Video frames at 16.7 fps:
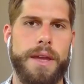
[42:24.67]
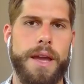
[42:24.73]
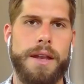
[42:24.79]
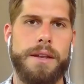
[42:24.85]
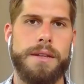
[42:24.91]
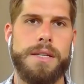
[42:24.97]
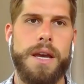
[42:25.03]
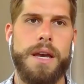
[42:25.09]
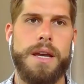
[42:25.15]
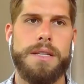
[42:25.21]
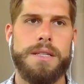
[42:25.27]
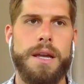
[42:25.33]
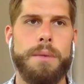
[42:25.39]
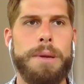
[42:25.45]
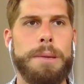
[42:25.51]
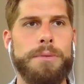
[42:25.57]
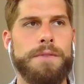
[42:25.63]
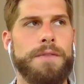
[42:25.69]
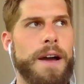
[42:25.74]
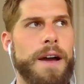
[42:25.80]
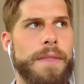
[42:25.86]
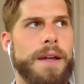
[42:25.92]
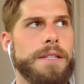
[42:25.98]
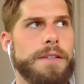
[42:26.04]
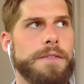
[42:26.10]
And some people
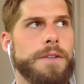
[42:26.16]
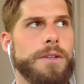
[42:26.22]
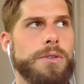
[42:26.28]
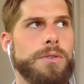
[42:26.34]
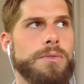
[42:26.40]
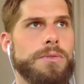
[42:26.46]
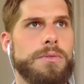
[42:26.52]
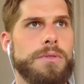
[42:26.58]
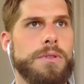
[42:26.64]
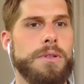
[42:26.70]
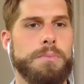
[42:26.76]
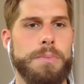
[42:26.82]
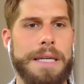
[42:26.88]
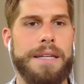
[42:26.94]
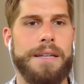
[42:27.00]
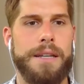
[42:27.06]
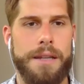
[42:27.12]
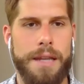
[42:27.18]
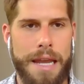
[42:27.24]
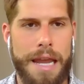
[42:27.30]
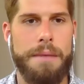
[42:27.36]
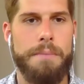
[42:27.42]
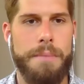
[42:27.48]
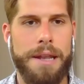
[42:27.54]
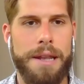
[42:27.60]
find that difficult, to be
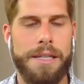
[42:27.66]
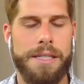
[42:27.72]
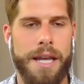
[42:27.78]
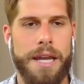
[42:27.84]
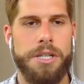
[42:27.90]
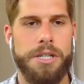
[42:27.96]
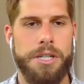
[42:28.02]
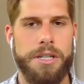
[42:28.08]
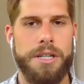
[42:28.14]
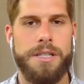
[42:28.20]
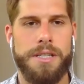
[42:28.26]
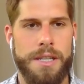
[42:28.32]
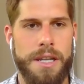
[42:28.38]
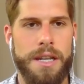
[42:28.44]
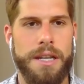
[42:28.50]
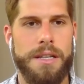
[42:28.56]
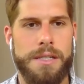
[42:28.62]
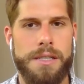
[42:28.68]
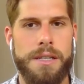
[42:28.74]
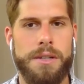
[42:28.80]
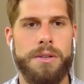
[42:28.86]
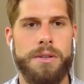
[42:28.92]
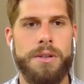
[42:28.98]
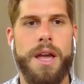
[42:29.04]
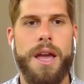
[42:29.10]
in meditation and sitting
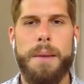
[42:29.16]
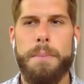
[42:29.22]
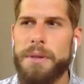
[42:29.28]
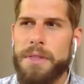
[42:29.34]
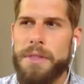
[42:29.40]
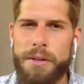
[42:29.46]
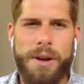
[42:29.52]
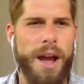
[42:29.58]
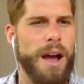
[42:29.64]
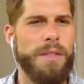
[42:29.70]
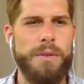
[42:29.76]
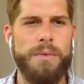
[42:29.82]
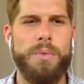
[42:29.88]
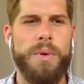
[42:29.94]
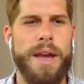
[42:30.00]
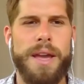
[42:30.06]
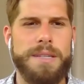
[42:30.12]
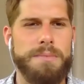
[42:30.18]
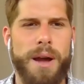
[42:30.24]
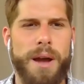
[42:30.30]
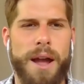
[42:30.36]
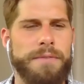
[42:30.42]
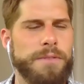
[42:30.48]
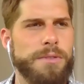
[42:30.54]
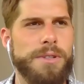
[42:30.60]
still, but there are other ways.
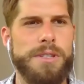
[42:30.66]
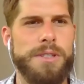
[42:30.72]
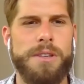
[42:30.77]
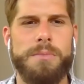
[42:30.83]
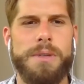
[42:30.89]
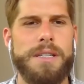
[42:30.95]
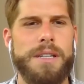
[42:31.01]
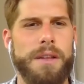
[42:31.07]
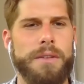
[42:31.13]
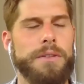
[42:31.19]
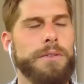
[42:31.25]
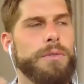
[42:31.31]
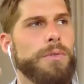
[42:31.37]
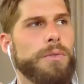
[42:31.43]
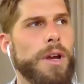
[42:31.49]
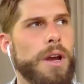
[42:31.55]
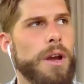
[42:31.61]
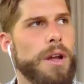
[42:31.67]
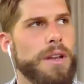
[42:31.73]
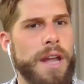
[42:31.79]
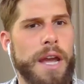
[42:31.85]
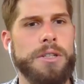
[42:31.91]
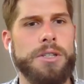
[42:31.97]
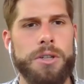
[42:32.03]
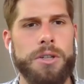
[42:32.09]
Mindfulness can be done through
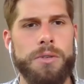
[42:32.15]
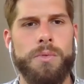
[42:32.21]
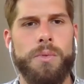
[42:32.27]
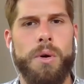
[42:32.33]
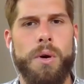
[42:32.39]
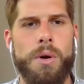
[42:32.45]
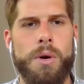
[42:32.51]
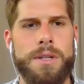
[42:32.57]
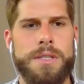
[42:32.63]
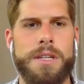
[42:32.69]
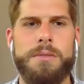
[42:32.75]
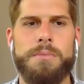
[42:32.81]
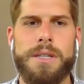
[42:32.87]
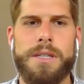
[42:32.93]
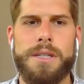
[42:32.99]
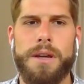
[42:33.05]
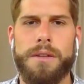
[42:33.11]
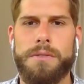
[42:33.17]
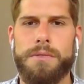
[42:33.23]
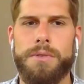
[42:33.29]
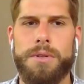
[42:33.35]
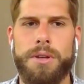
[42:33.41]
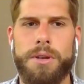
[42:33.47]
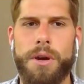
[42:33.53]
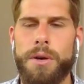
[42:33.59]
nature walks, it can be done
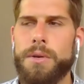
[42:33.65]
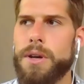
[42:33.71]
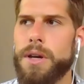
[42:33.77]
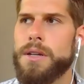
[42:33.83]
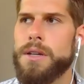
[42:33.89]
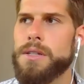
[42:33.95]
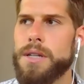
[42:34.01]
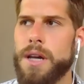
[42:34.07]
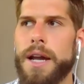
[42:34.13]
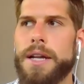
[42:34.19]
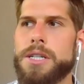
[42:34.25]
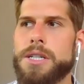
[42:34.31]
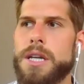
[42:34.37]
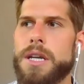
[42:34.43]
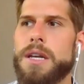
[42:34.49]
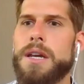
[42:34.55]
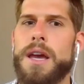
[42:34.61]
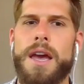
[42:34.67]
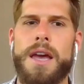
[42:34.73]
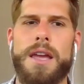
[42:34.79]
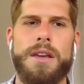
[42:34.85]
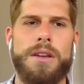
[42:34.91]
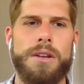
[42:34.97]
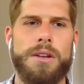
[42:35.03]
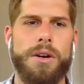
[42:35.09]
through yoga and tai chi, you
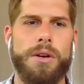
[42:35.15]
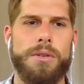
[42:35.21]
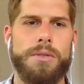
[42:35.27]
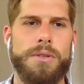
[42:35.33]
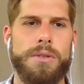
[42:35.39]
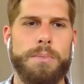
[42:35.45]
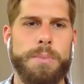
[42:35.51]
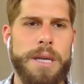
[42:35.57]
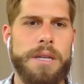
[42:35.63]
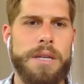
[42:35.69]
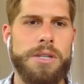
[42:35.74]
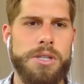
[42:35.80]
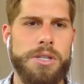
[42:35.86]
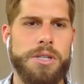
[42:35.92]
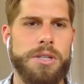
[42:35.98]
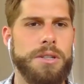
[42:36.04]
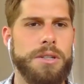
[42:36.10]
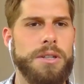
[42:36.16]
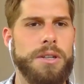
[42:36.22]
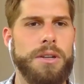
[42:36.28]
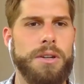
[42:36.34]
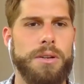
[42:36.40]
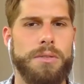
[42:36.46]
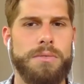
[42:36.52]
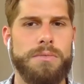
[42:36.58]
can go to the beach and you
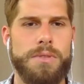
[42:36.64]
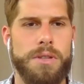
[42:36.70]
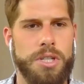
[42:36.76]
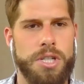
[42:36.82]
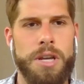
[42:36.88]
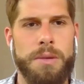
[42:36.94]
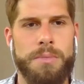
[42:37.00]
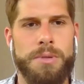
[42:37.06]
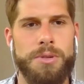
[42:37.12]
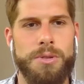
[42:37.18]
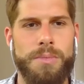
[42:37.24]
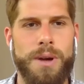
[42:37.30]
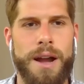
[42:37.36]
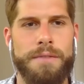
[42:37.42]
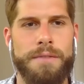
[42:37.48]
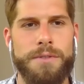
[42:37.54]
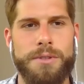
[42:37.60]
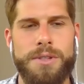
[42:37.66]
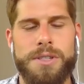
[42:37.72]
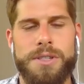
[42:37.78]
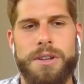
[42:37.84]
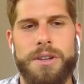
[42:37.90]
can go to the gym and do mindfulness.